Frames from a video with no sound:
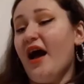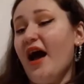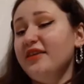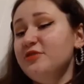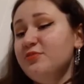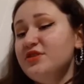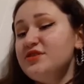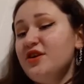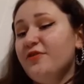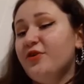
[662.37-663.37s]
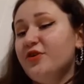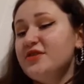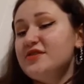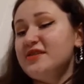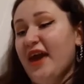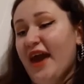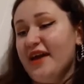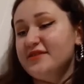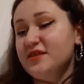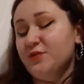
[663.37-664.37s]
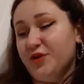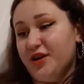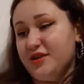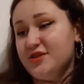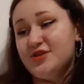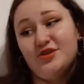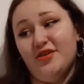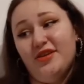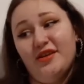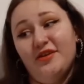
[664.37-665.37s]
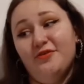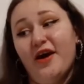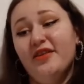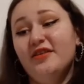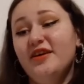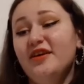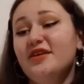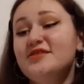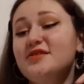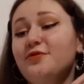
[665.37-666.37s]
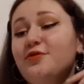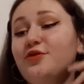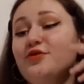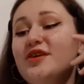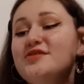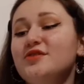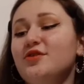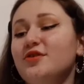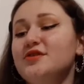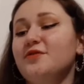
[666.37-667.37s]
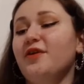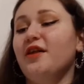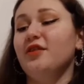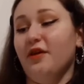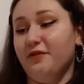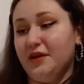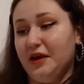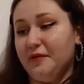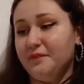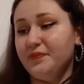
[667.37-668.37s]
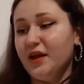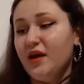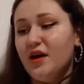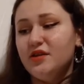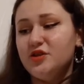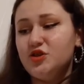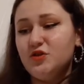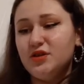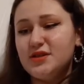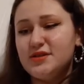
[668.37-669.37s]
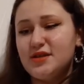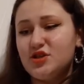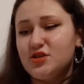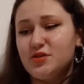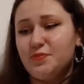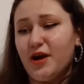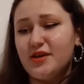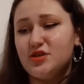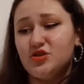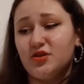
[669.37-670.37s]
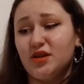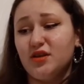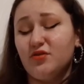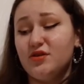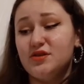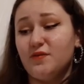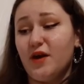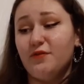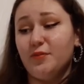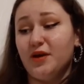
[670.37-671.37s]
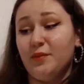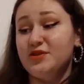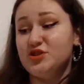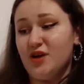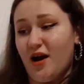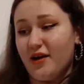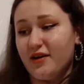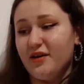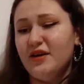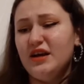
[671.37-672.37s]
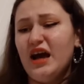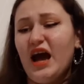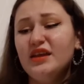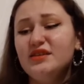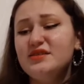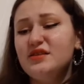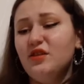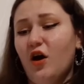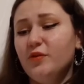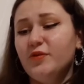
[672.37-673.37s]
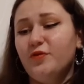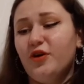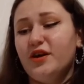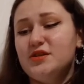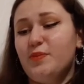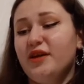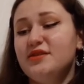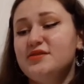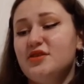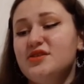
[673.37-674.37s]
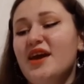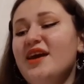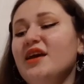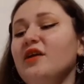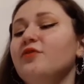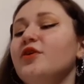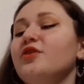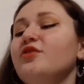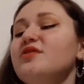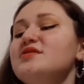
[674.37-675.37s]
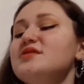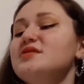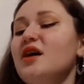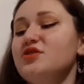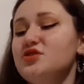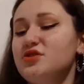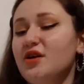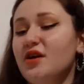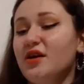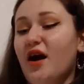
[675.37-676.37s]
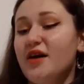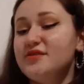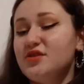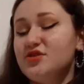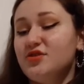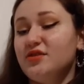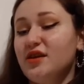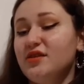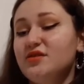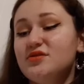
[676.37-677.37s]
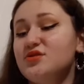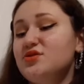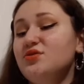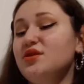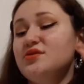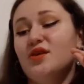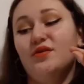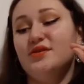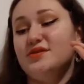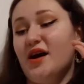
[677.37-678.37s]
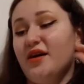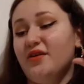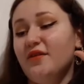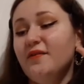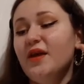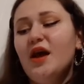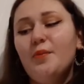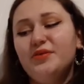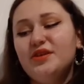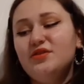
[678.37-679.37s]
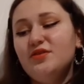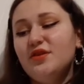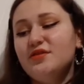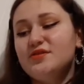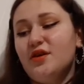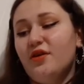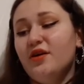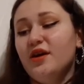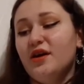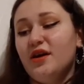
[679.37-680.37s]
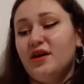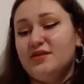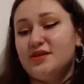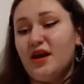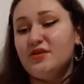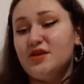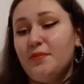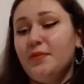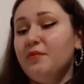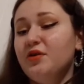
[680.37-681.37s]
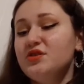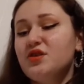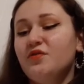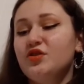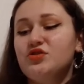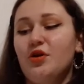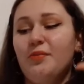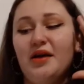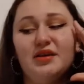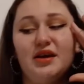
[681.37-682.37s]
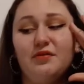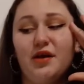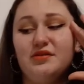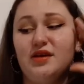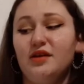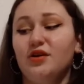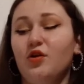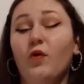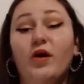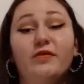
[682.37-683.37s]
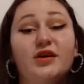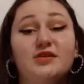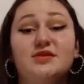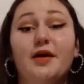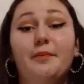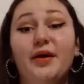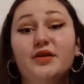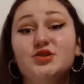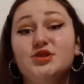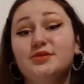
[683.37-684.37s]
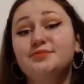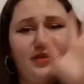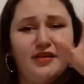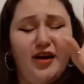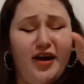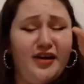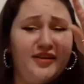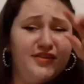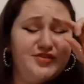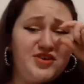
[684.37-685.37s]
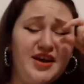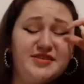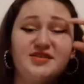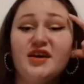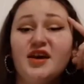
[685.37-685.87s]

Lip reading: At the mercy of Kurose's hands and words, Shiratani finally hears the full reason Kurose fell in love with him. The truth is such a surprise that Shiratani runs away from him in shock. And it isn't long before his body starts aching for Kurose's touch, causing Shiratani to soothe his own desire. But in doing so, he scares up memories of the traumatic event at the core of his compulsion. I got the jazz.